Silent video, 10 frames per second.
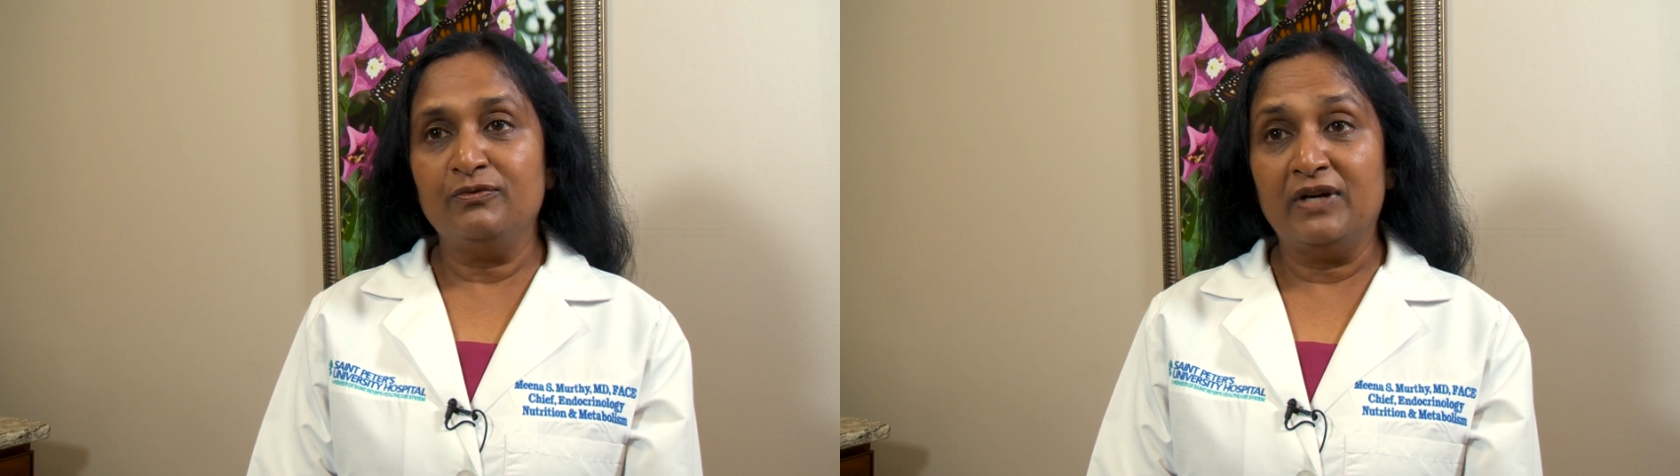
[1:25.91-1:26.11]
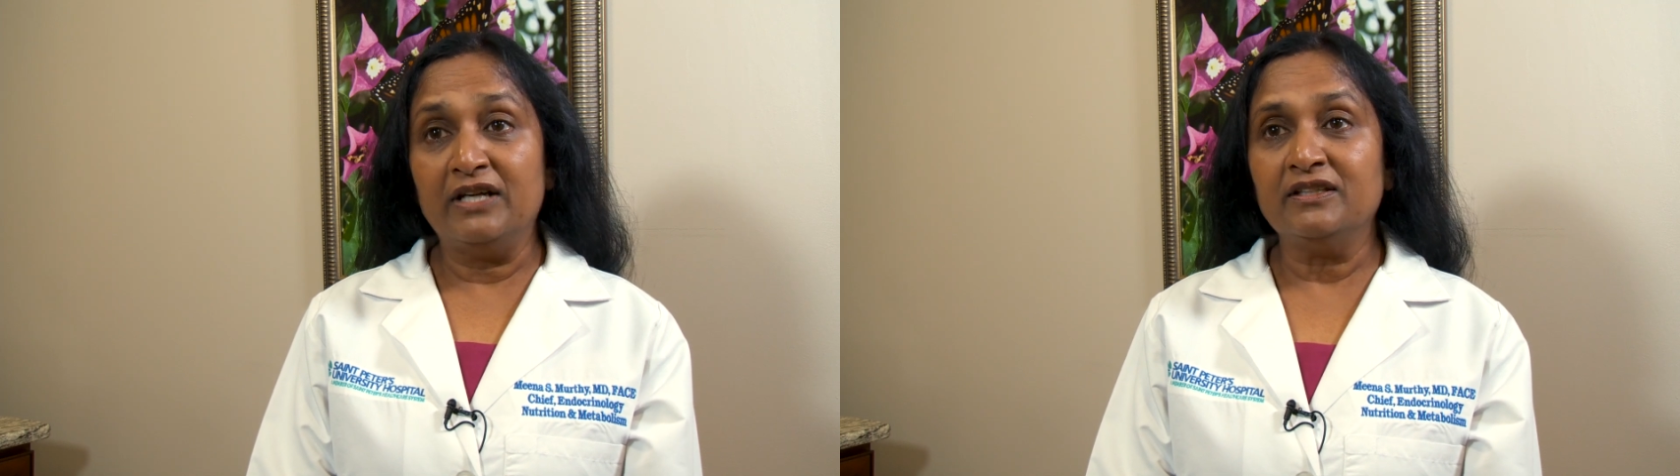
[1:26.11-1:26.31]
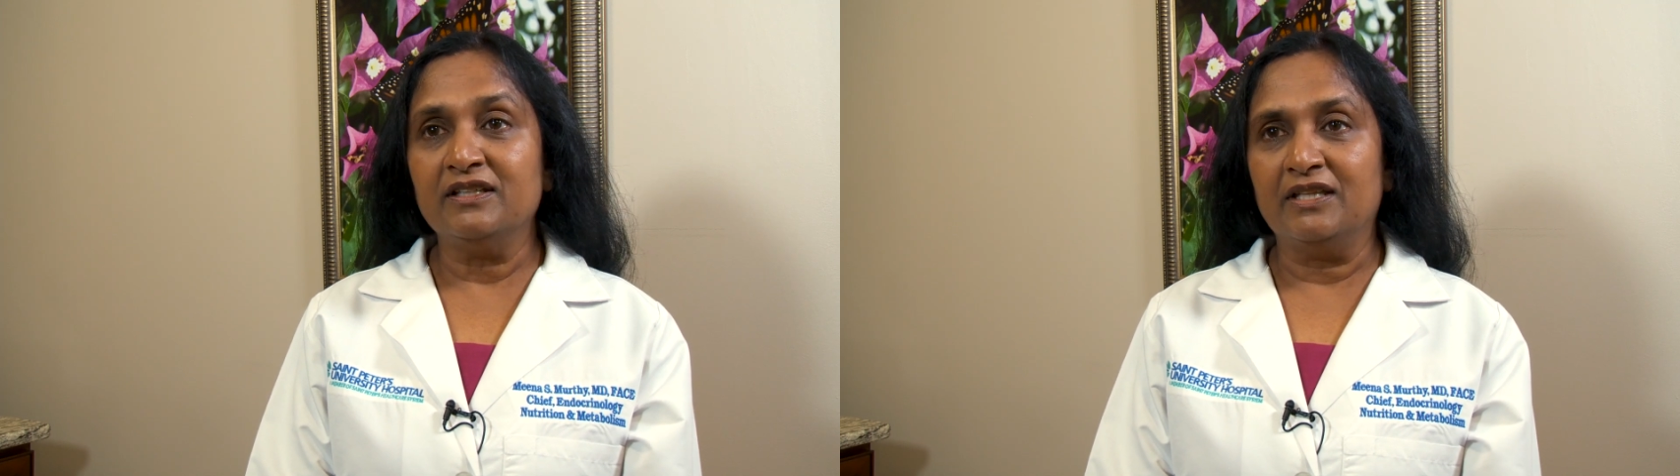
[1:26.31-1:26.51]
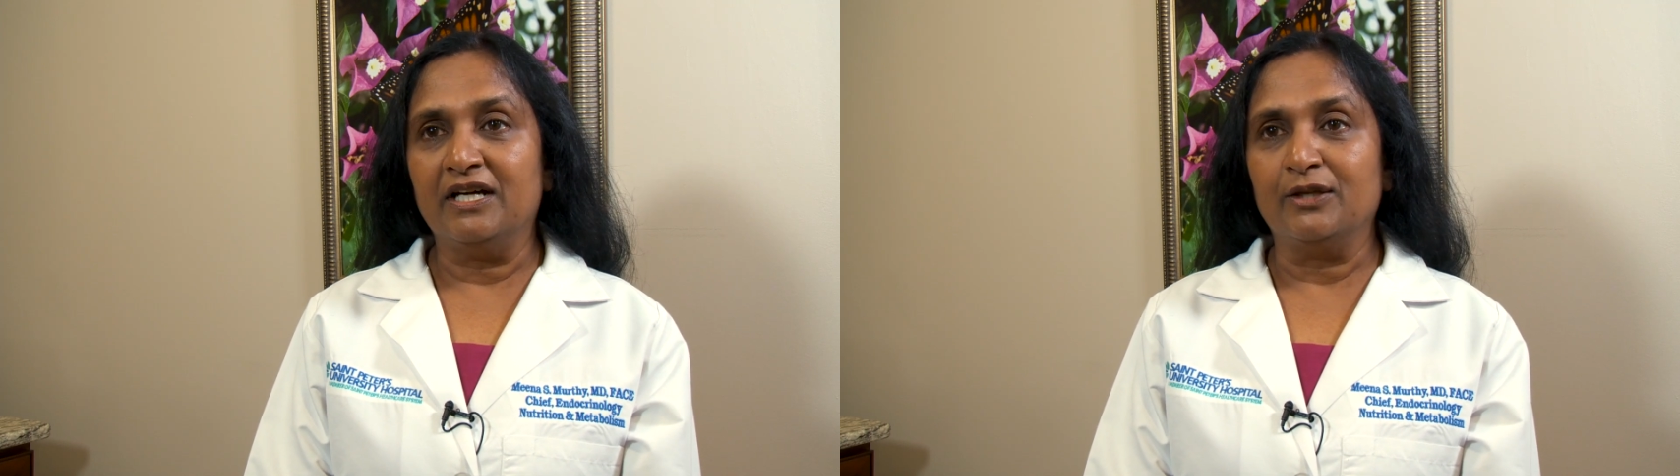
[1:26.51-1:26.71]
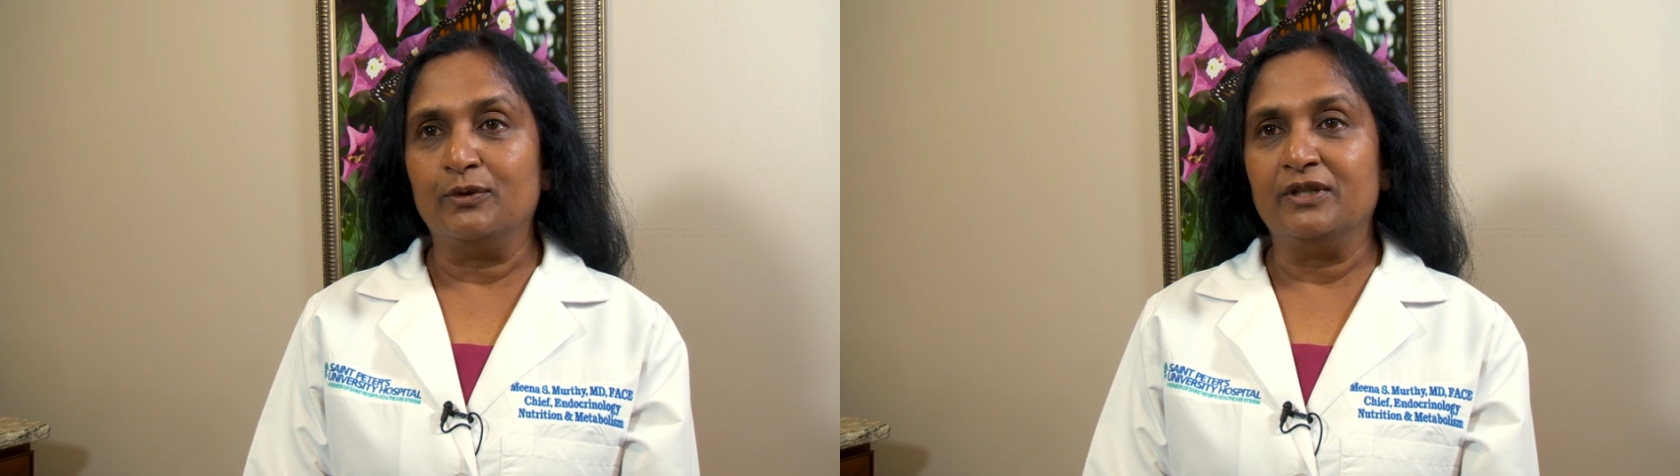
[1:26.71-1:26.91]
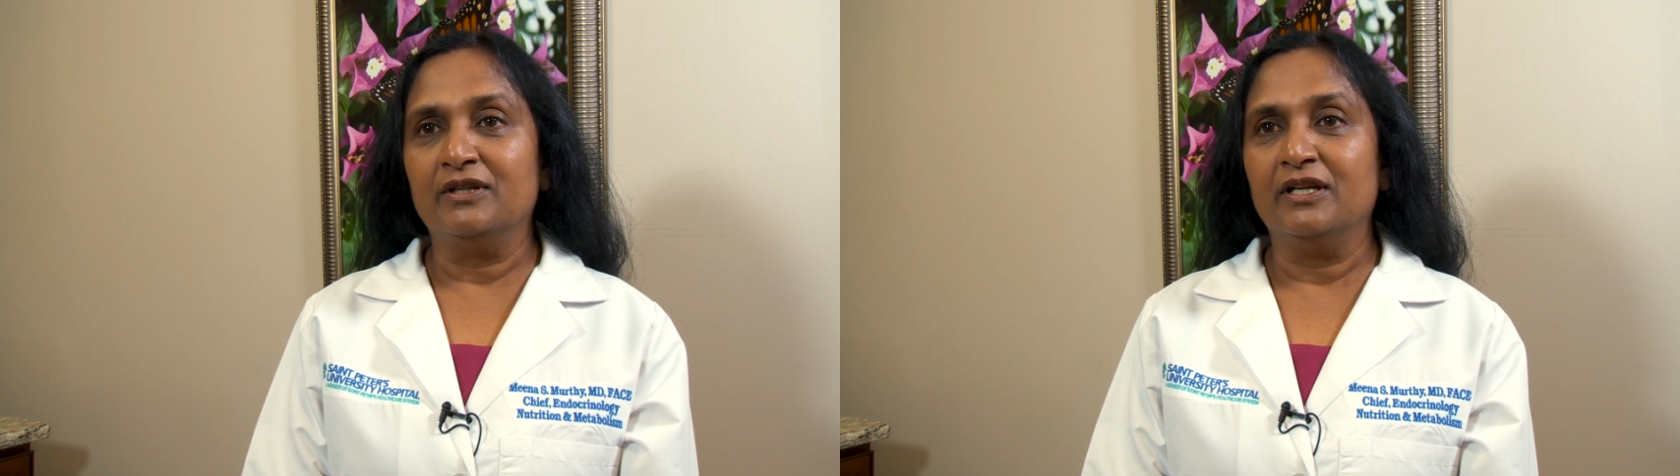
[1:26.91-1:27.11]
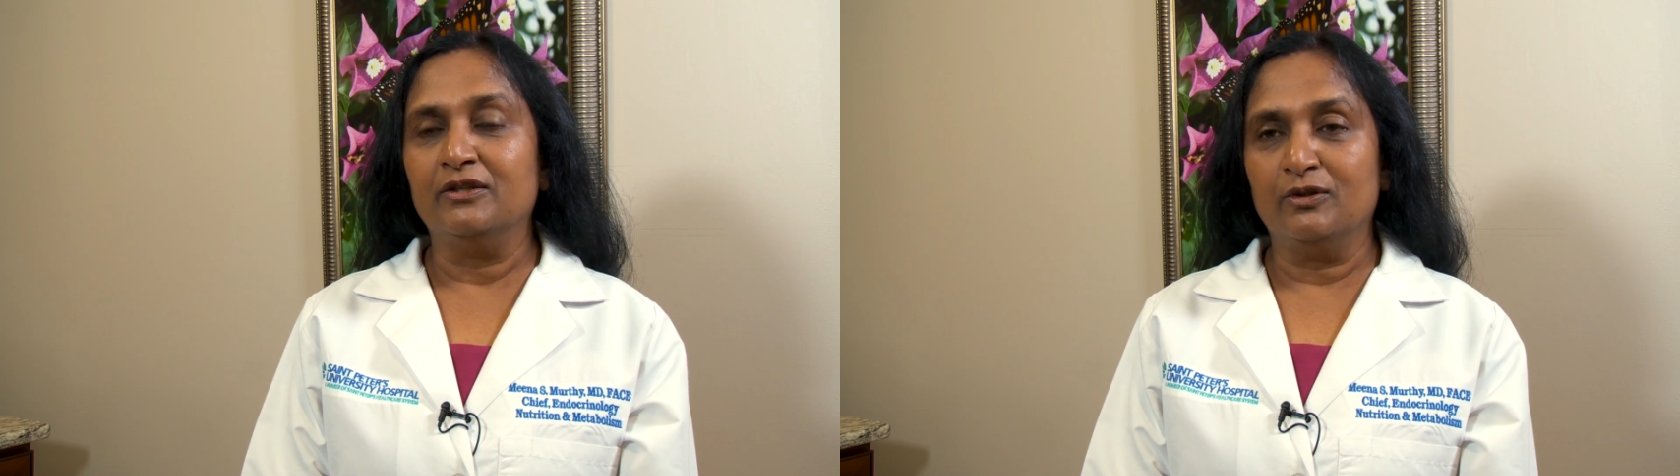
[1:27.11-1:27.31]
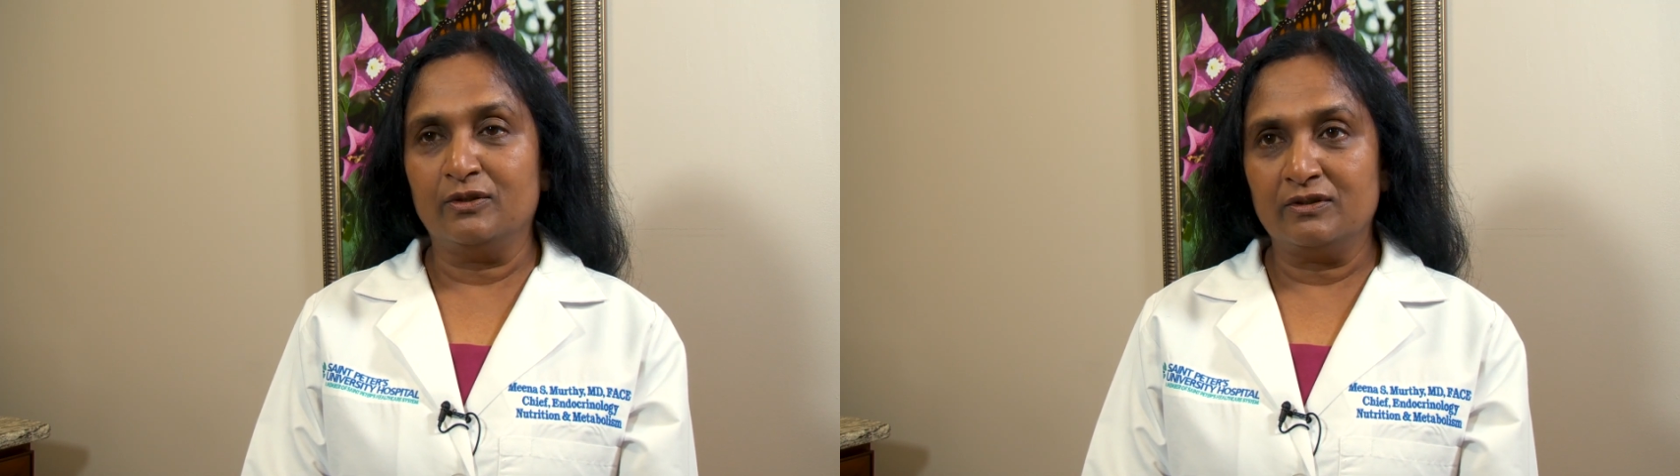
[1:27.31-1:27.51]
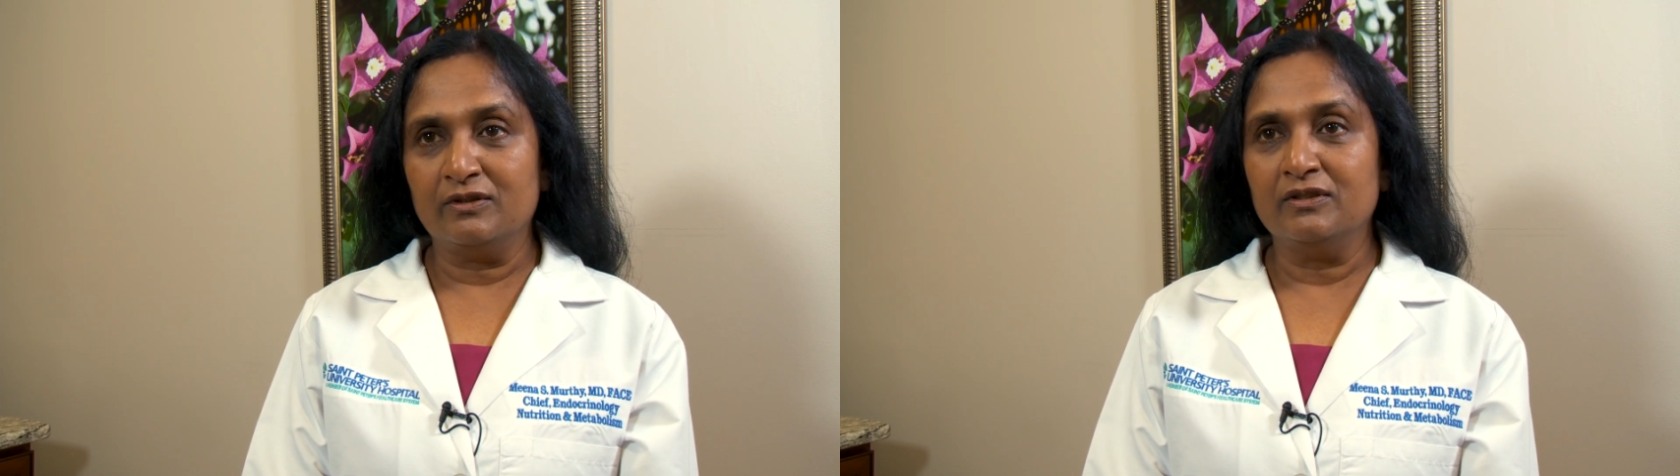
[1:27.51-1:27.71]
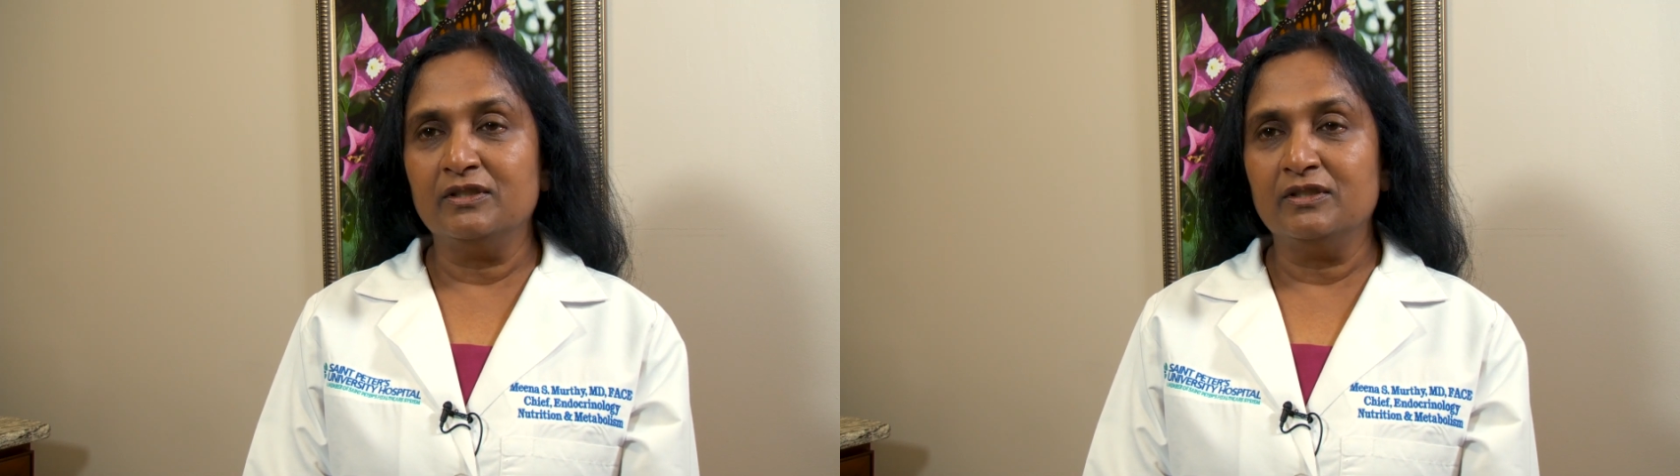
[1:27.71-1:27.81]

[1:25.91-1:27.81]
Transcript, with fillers: find the thyroid and you're